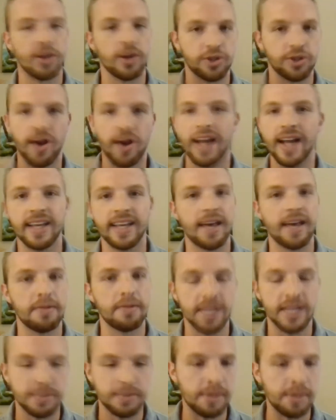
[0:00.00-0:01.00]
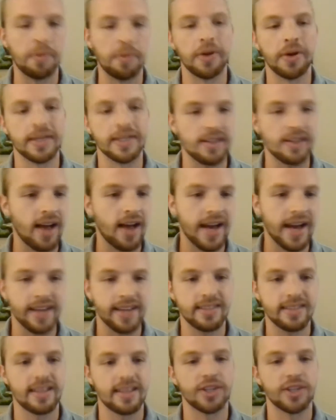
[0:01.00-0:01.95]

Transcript: trying to get these people as clients